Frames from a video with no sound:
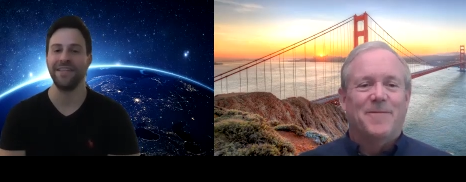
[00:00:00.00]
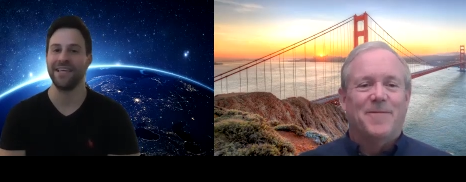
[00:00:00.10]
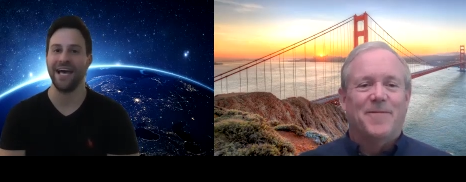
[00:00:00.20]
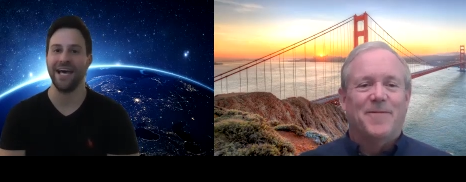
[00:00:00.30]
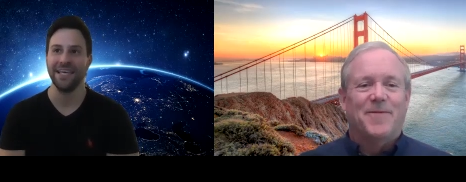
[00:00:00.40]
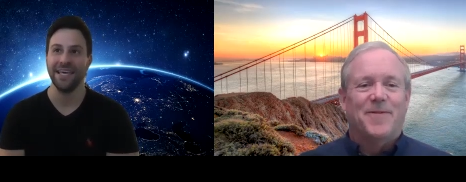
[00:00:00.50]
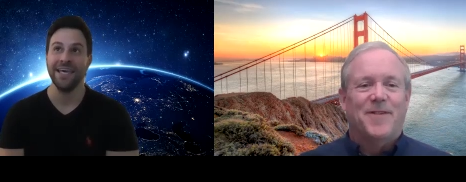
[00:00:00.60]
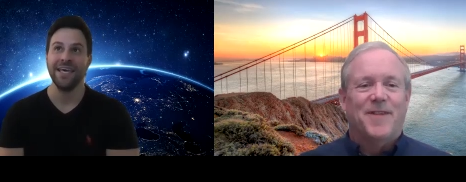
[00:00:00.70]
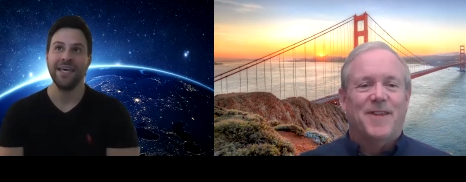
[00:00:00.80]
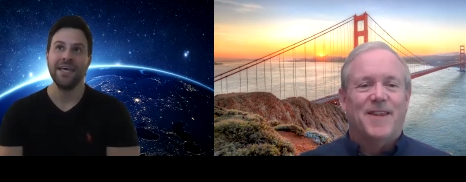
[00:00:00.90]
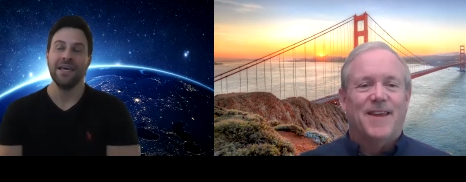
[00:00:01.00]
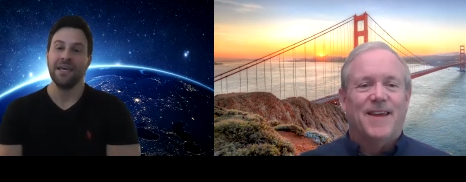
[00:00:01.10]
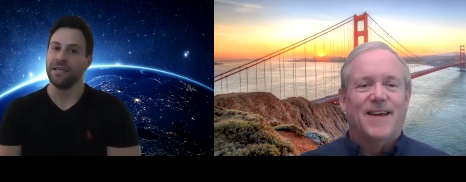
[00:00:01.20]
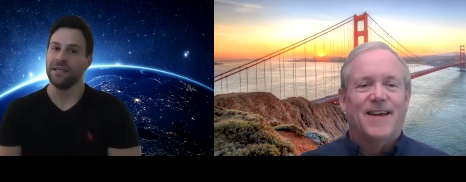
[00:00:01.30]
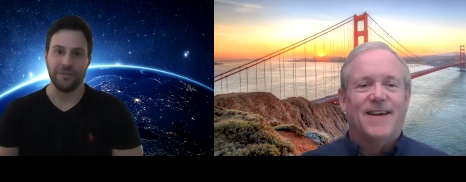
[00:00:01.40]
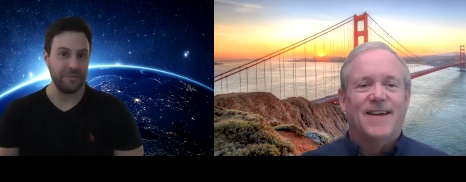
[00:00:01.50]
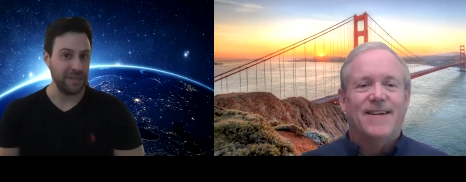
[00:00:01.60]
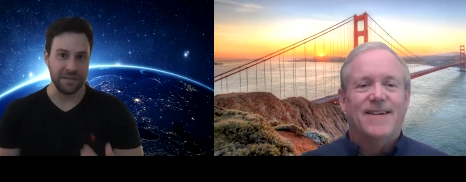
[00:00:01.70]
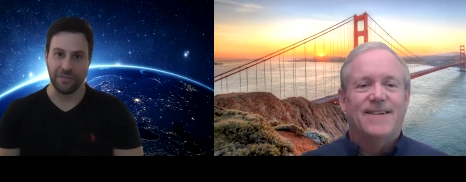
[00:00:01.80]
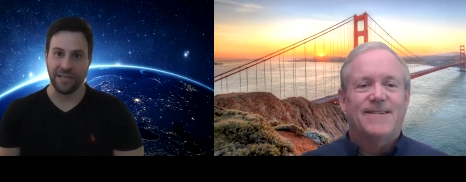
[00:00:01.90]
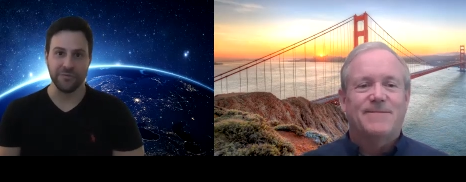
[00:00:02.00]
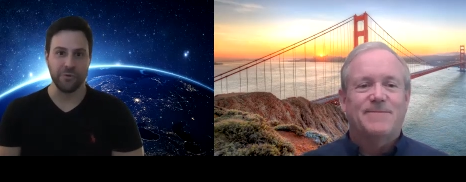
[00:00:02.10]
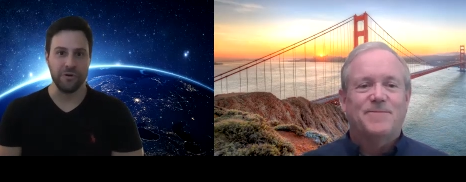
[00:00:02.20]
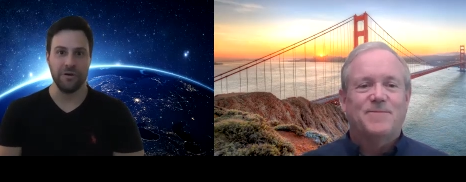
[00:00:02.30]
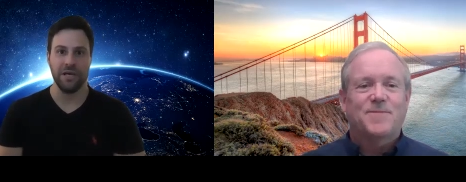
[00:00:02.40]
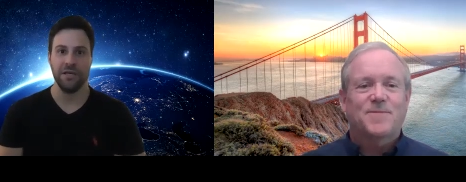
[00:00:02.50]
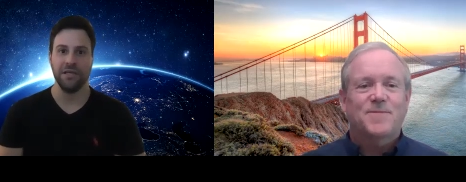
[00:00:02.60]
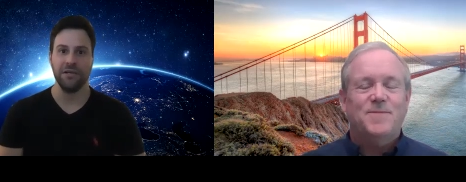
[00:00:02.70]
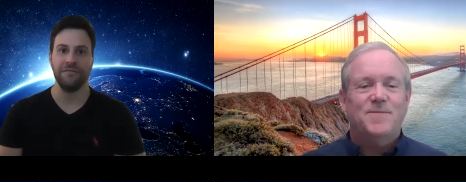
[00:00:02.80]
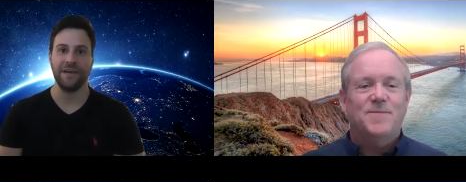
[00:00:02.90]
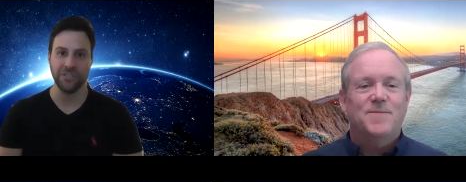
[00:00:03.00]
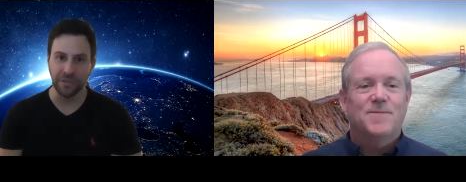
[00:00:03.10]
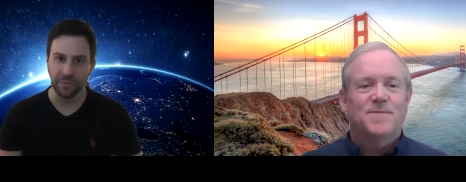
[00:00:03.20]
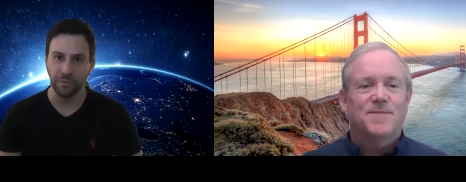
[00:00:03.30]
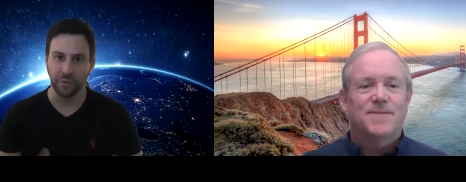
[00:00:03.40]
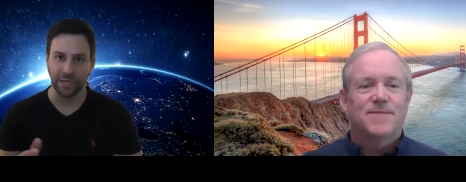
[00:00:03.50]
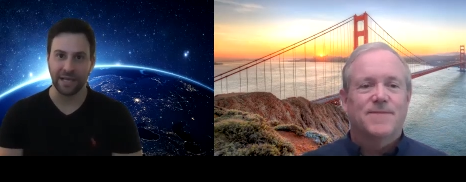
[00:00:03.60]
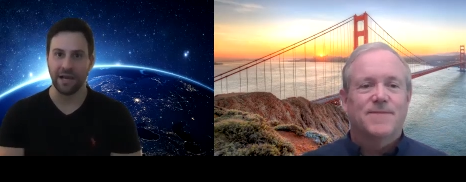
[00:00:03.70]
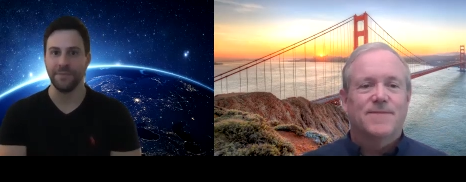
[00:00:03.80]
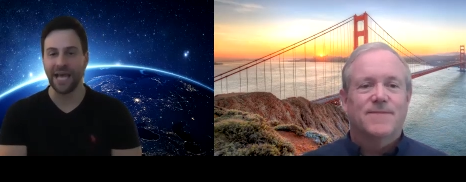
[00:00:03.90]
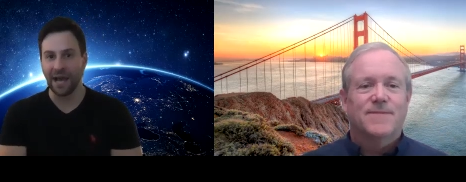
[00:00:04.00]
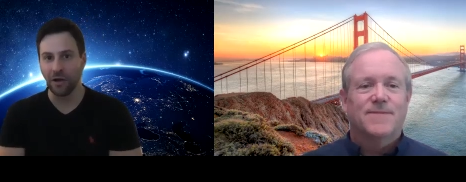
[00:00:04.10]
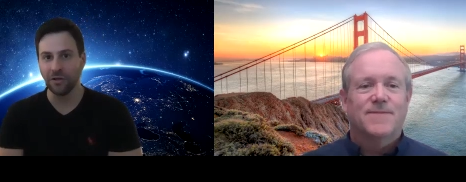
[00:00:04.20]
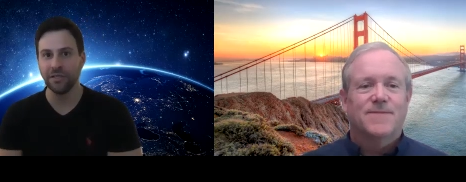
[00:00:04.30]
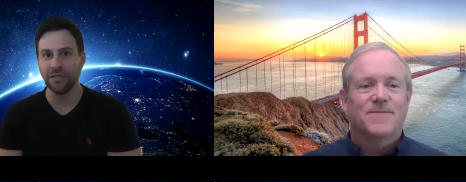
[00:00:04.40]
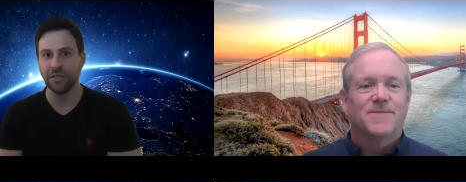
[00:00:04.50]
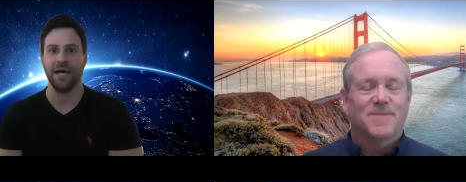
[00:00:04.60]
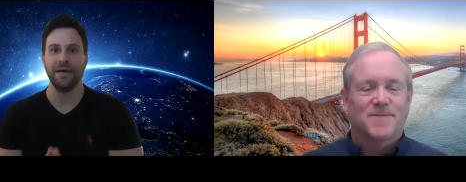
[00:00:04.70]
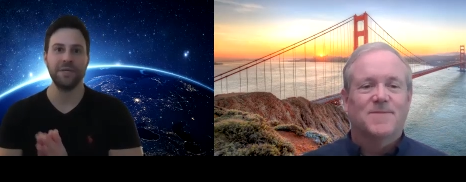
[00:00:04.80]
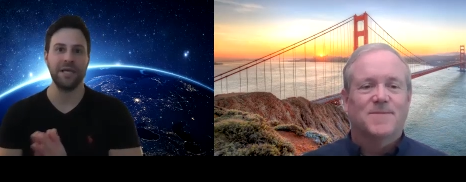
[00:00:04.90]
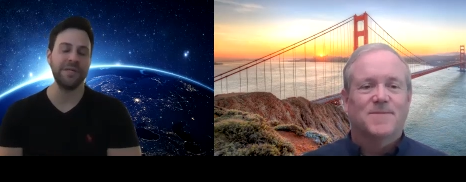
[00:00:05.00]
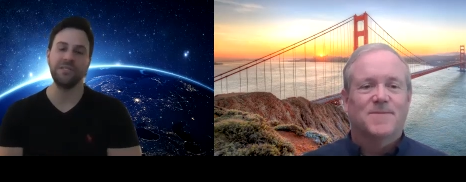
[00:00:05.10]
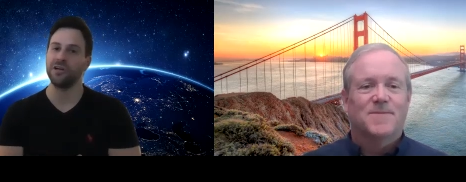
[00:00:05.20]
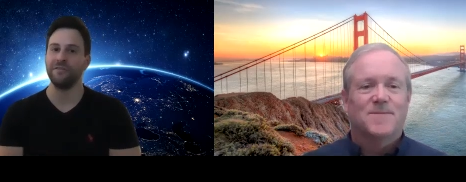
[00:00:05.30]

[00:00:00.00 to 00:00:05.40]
Speaker 1: that you know think, things will you know eventually when they come down, um, companies are going to